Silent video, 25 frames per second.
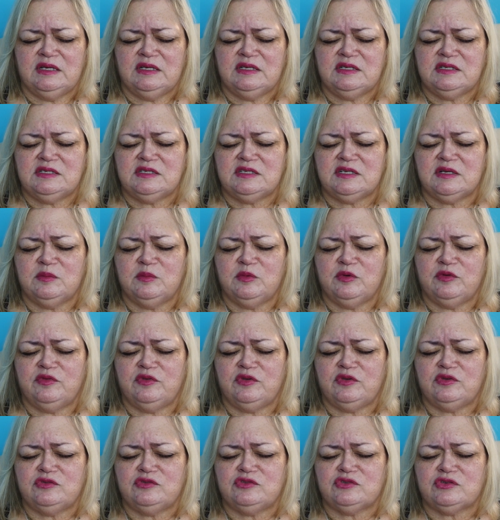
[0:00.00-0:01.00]
Some of
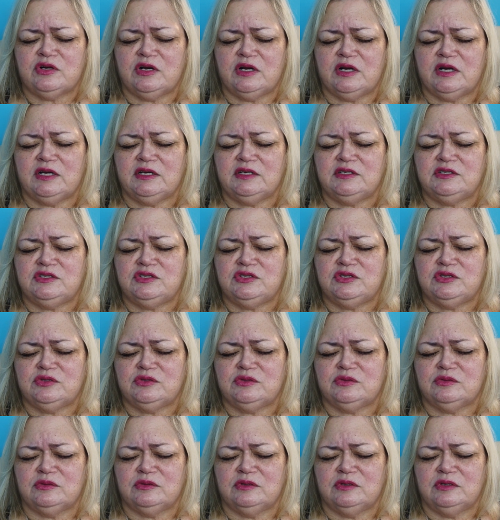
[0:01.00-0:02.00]
you try to